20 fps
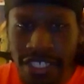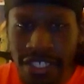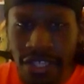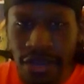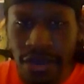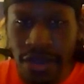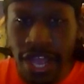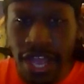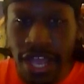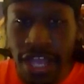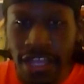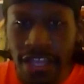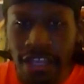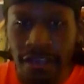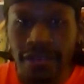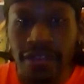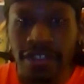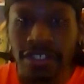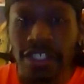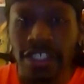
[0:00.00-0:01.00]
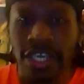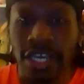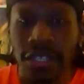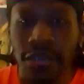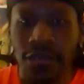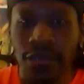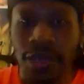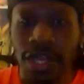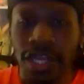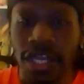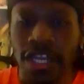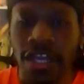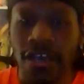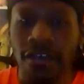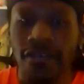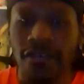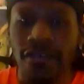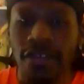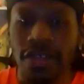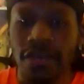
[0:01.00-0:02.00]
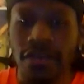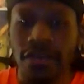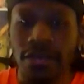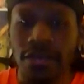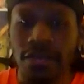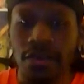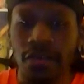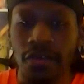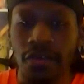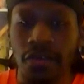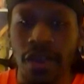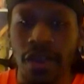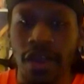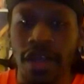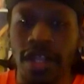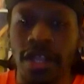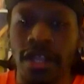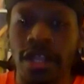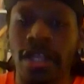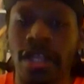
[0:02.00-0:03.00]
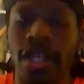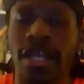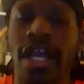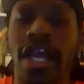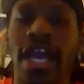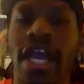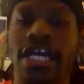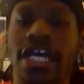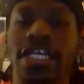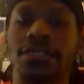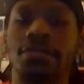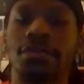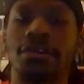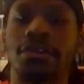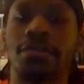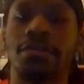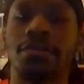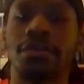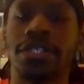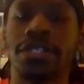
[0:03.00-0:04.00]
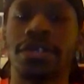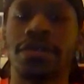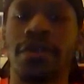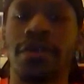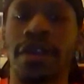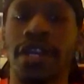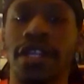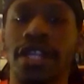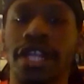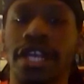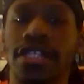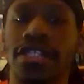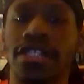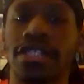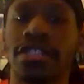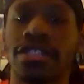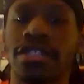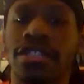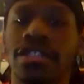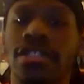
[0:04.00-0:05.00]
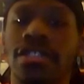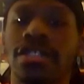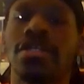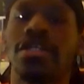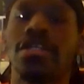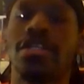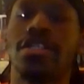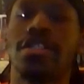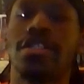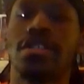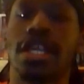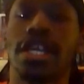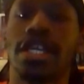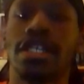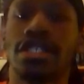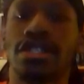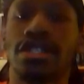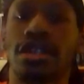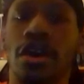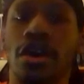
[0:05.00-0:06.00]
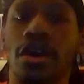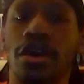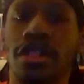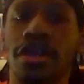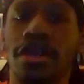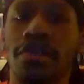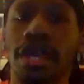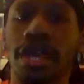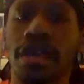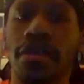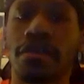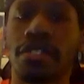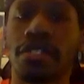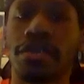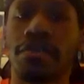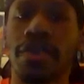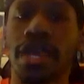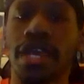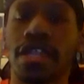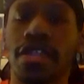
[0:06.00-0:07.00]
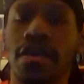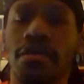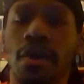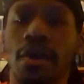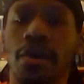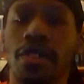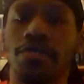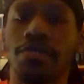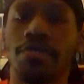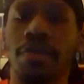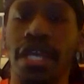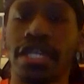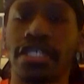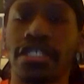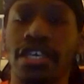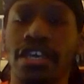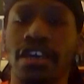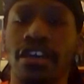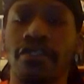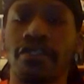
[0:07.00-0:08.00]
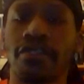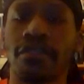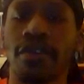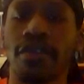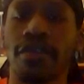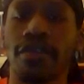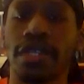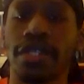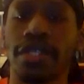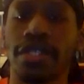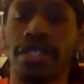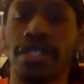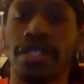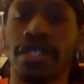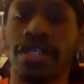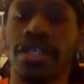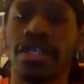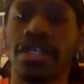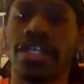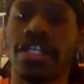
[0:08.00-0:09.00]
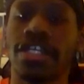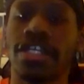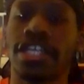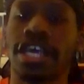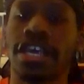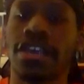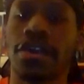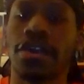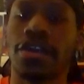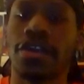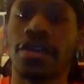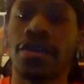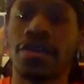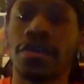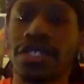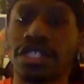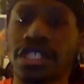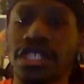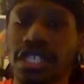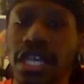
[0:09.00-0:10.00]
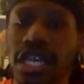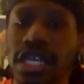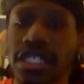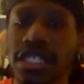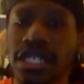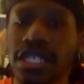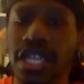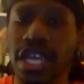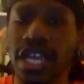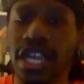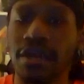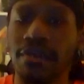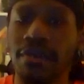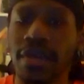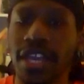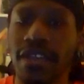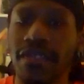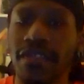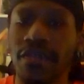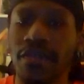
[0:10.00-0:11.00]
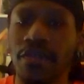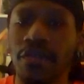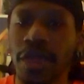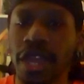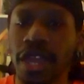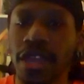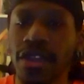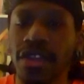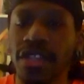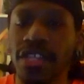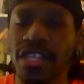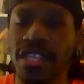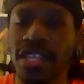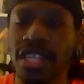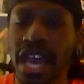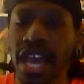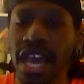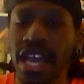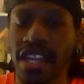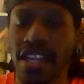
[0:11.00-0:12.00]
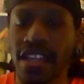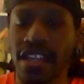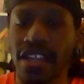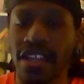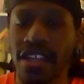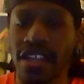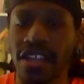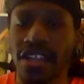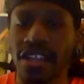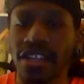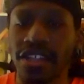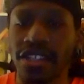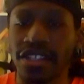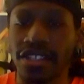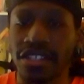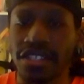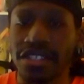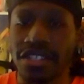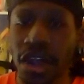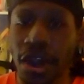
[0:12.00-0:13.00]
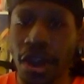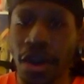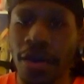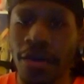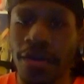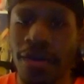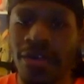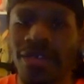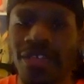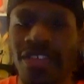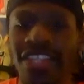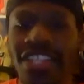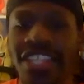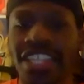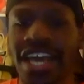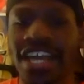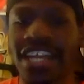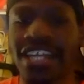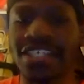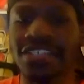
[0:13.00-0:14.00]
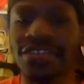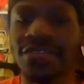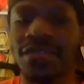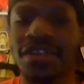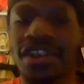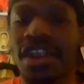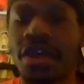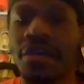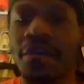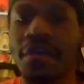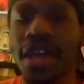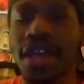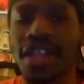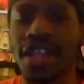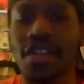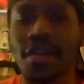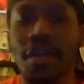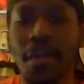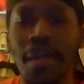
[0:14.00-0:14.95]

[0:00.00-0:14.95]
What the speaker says: stone handcuffs just weak enough for them to move around in, as per the prison regulations. So they should only be able to make the most basic of movements. Then are you suggesting that I'm even weaker than that? No, that isn't what I meant.